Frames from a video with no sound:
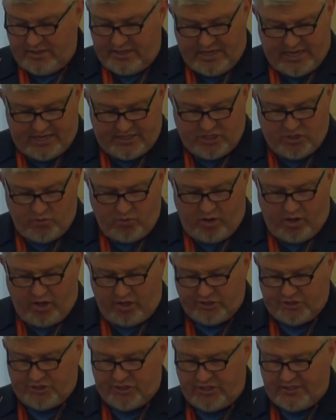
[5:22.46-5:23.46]
And you
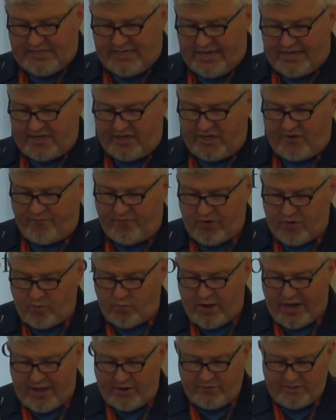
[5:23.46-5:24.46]
all should get, if we
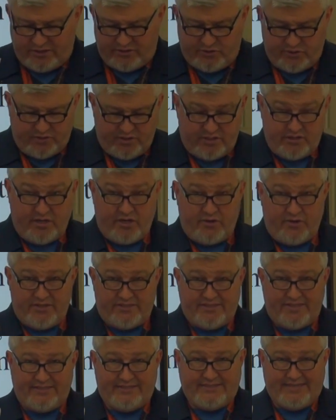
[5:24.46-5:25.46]
round it to the
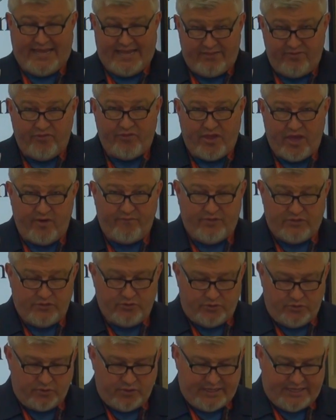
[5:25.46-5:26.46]
nearest tenth of a
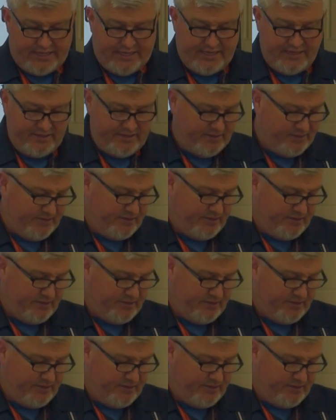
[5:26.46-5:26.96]
degree,